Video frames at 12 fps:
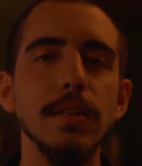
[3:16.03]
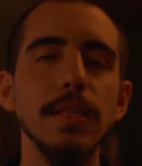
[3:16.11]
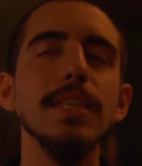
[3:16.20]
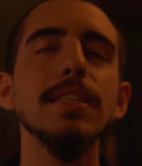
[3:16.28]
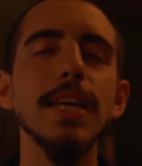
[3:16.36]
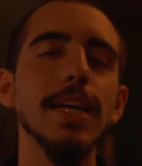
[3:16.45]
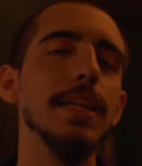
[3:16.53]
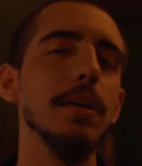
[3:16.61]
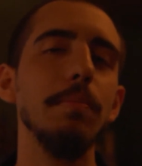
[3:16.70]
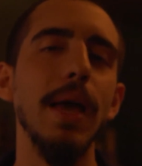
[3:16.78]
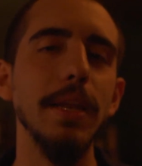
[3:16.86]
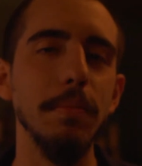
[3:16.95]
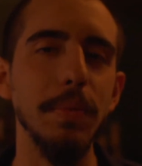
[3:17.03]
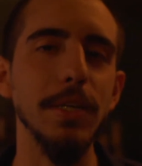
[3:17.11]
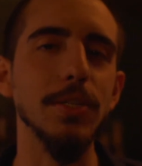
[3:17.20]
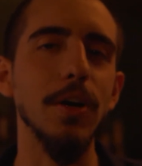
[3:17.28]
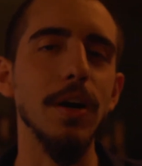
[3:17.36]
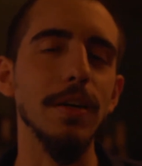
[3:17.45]
The second companion
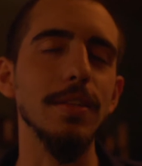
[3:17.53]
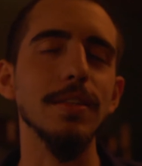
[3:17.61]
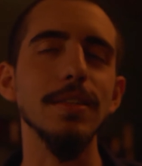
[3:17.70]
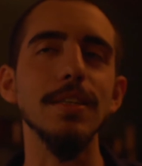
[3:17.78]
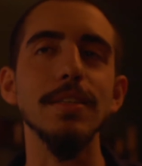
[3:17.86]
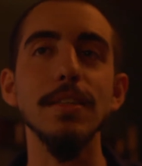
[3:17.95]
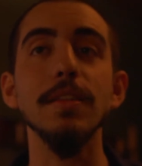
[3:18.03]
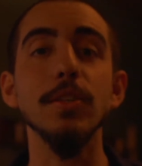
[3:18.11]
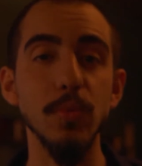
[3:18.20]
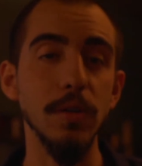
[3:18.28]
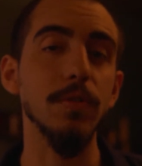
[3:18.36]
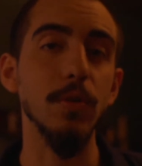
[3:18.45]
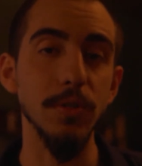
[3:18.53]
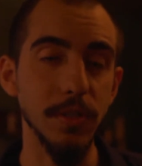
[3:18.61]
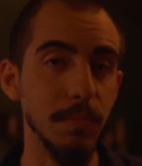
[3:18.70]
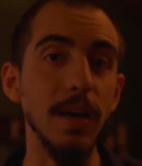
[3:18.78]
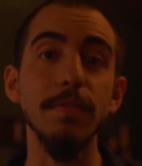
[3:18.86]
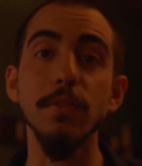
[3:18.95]
piece song in this list, this one of course
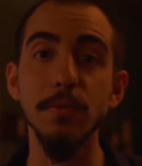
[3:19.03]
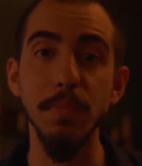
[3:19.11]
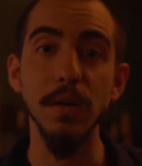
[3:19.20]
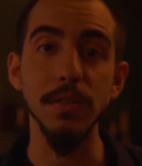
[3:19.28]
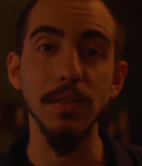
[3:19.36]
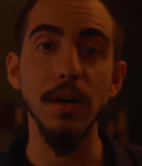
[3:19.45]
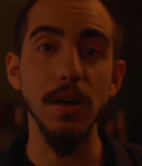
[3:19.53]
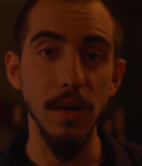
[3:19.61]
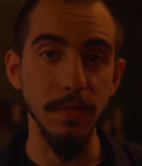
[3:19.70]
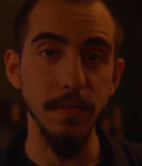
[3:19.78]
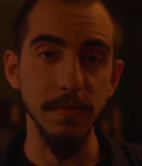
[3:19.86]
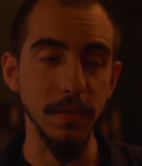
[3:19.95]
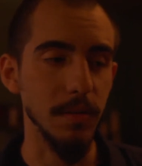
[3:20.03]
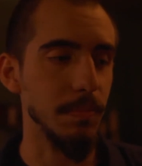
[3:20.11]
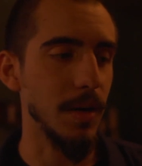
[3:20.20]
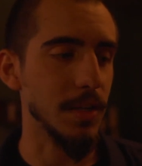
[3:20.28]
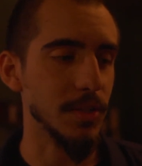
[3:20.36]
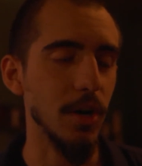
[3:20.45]
to my first punk song off of
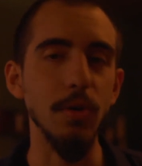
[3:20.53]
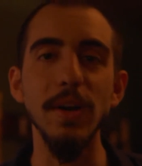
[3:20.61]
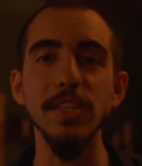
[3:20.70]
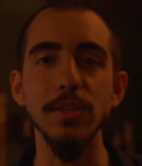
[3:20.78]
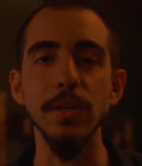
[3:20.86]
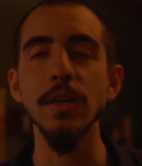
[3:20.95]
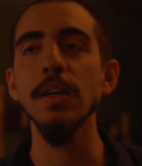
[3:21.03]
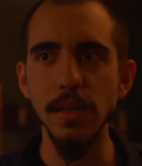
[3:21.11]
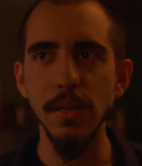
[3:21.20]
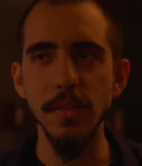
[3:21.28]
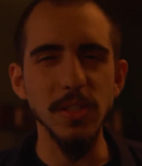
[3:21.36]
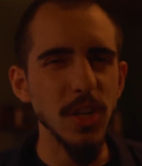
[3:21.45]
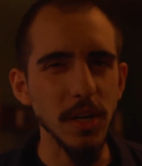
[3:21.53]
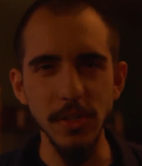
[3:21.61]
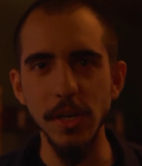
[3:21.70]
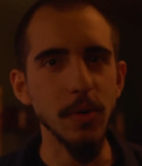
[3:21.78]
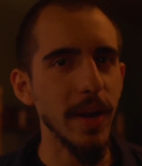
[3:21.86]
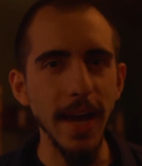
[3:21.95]
Boxcar Racer. The song's
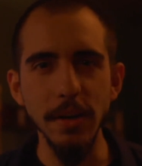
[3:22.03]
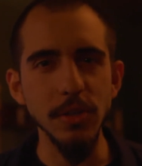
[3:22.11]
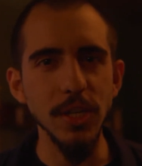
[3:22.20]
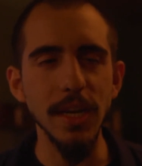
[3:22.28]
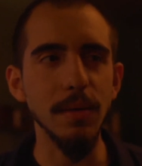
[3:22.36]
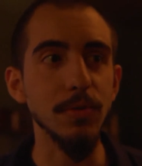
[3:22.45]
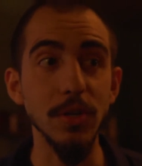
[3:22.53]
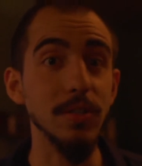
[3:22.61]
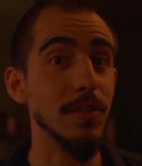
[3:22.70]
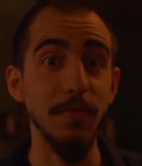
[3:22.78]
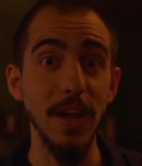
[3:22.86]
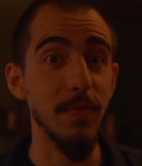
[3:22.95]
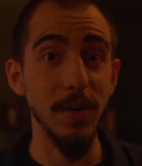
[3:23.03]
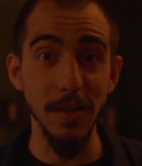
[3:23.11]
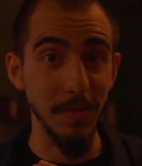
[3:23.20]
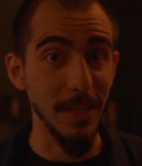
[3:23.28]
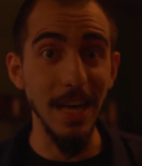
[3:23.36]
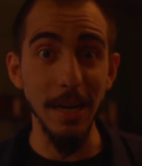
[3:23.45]
got a great energy and I'm sure it's a favorite
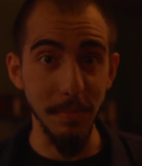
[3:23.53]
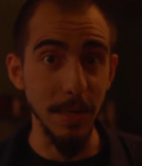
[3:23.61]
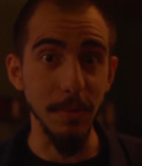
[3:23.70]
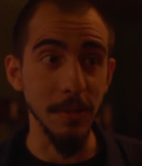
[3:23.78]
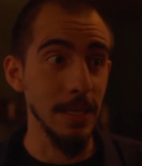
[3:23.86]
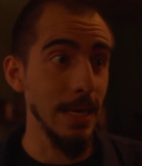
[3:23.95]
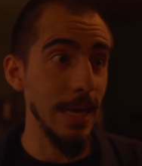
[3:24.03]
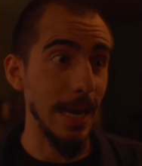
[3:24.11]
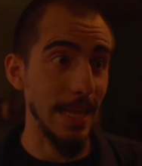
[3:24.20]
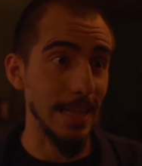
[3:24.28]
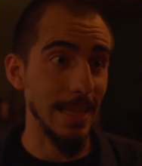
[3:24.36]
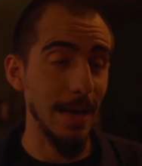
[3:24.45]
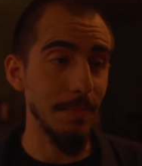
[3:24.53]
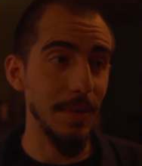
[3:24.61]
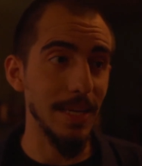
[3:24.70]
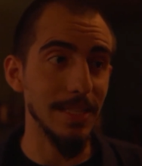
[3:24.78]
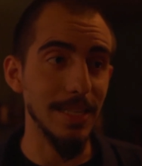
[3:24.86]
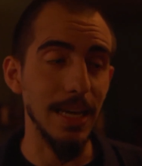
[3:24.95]
of a lot of people. And that
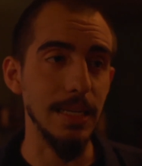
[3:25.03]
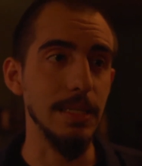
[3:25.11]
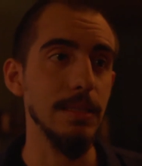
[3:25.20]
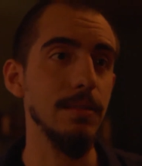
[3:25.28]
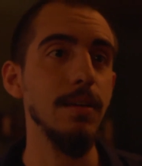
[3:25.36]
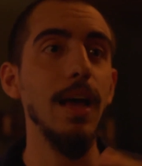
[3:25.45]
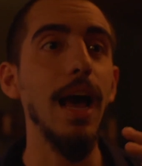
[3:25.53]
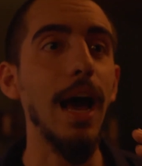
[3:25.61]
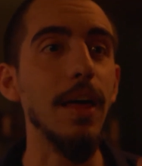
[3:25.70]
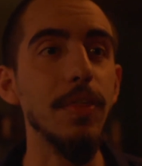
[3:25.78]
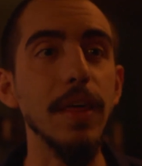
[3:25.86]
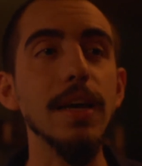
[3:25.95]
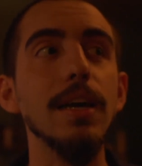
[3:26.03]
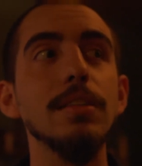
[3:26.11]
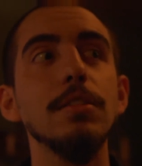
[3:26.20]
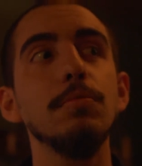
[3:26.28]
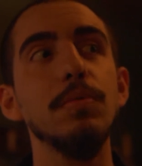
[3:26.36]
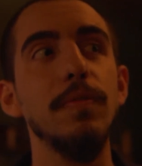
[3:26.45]
being said, I think I
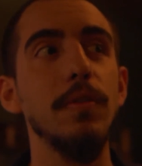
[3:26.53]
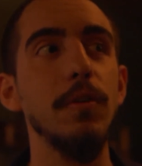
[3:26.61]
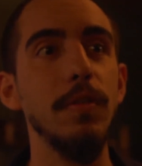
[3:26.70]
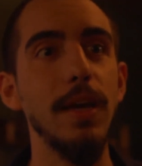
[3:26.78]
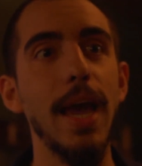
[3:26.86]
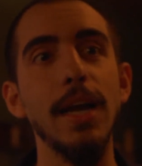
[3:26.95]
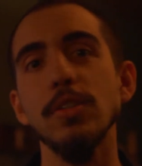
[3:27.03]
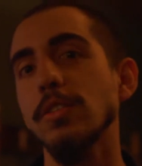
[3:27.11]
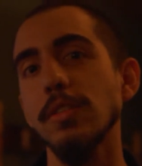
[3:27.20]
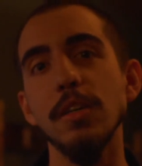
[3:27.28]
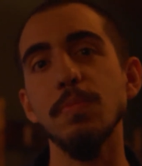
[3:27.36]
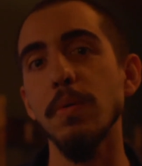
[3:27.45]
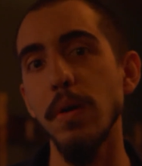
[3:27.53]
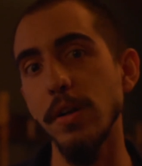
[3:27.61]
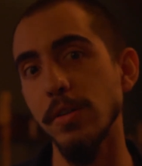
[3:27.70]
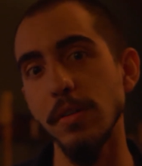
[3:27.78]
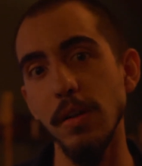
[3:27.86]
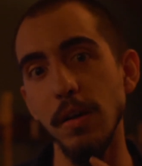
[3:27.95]
still prefer the anxious
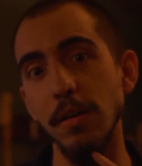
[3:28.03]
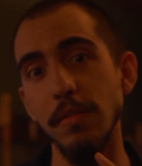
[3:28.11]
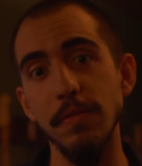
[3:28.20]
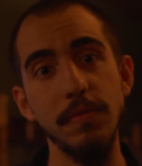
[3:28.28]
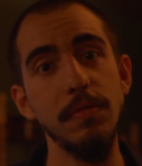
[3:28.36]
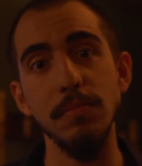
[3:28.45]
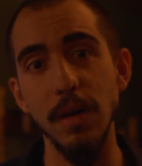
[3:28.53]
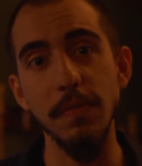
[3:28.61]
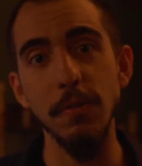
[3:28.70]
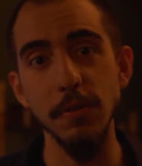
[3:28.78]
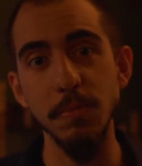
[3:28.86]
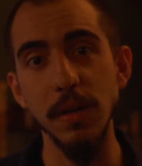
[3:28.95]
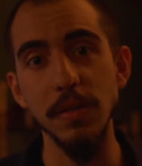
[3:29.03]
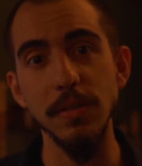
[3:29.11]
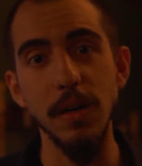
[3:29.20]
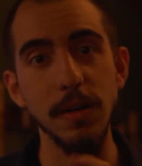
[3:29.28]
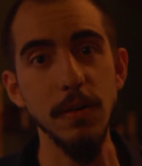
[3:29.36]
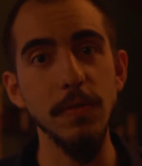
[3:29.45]
desperation of my first punk
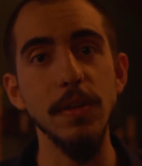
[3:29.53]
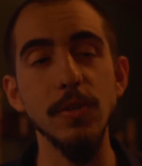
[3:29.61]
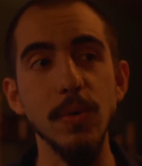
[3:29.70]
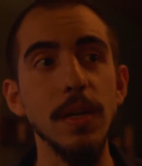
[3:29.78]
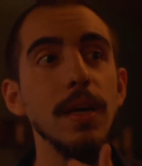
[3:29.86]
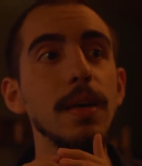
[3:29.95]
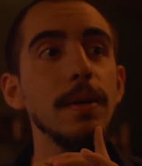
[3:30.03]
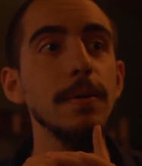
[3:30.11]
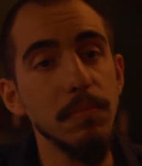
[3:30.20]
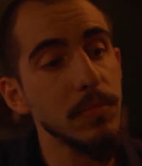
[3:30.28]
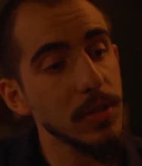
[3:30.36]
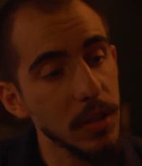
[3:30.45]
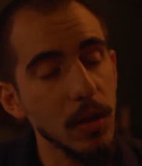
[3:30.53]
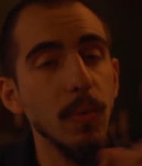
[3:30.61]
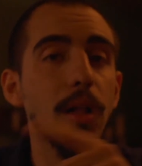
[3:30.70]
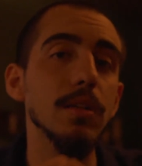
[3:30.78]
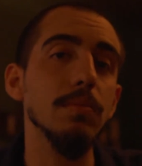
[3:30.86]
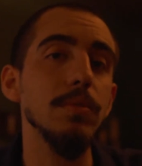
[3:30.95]
song over this one. Still a
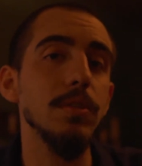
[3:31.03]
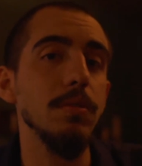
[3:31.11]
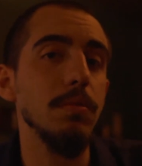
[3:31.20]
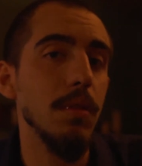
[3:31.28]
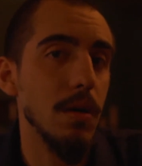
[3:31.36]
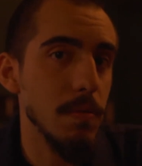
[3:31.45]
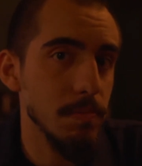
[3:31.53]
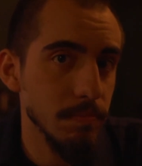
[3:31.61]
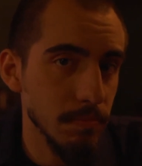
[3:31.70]
welcome tune though.